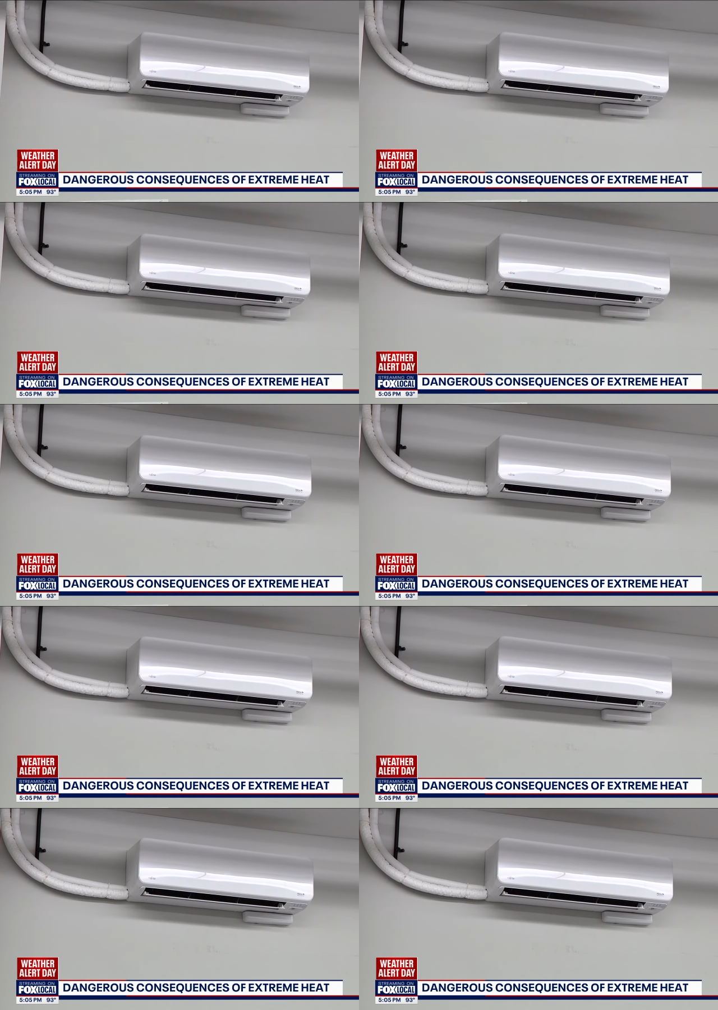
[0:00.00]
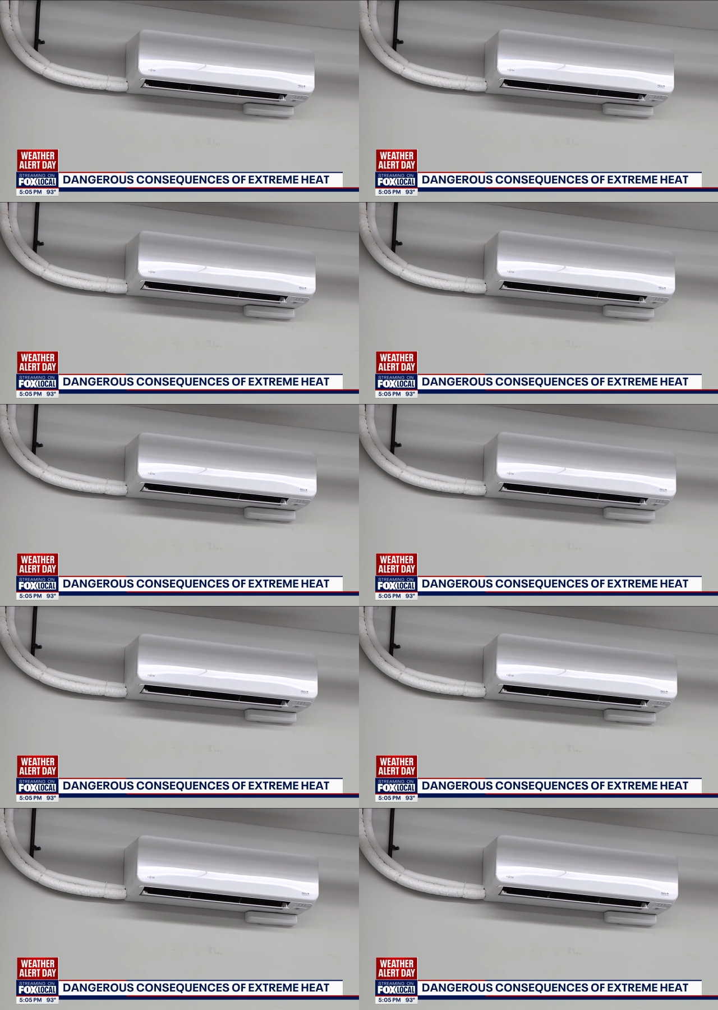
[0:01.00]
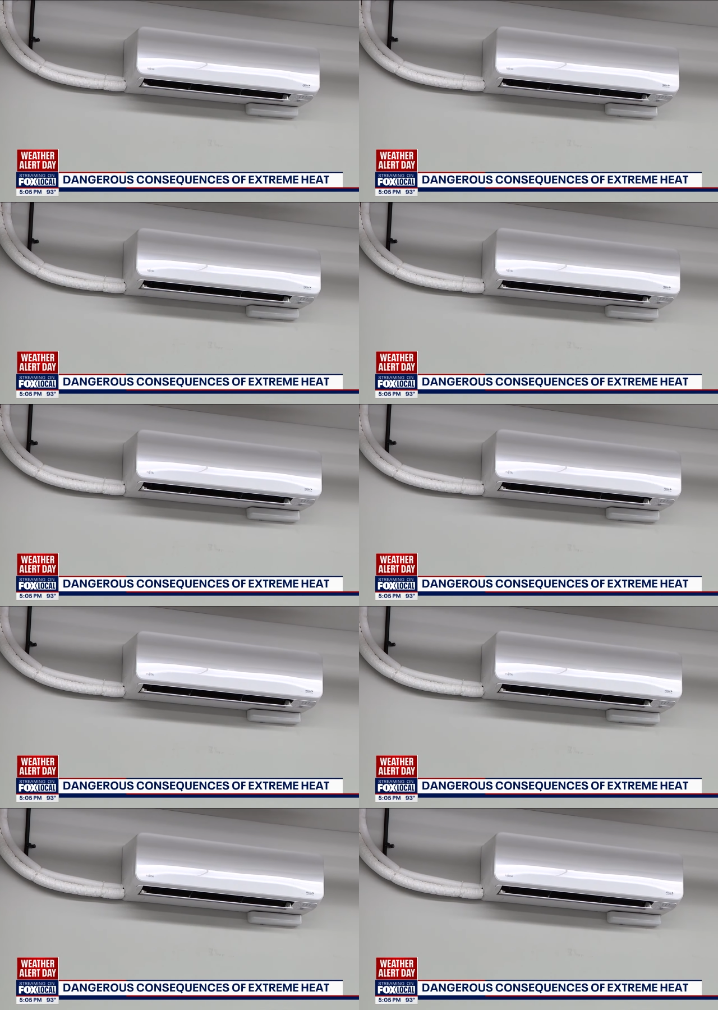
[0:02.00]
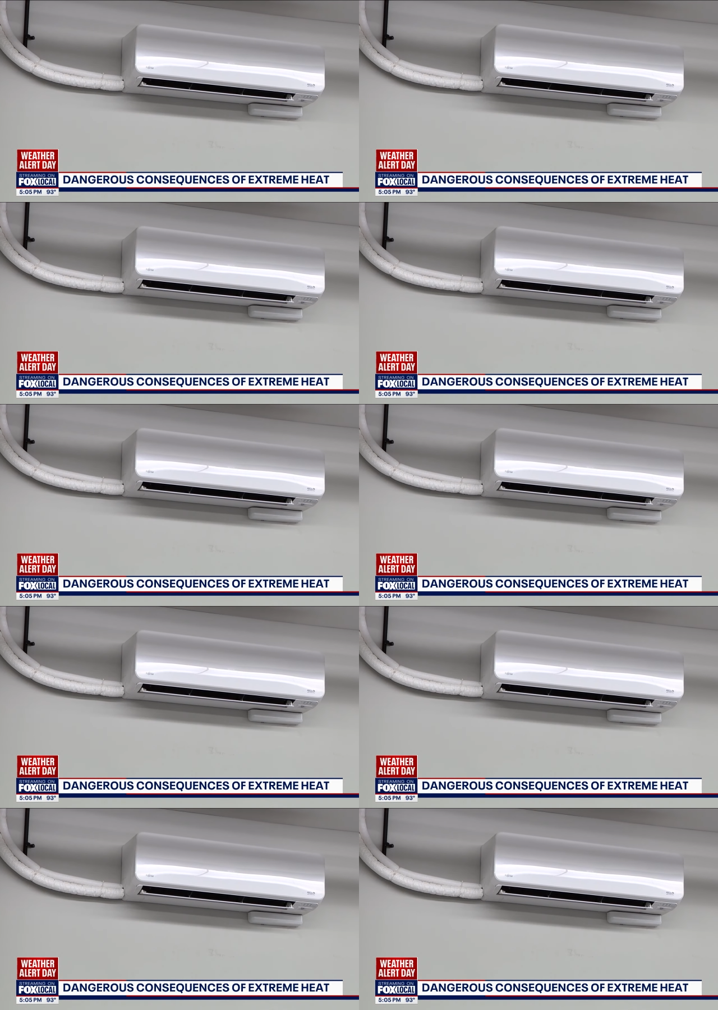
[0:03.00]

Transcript: [unreadable: no face in view]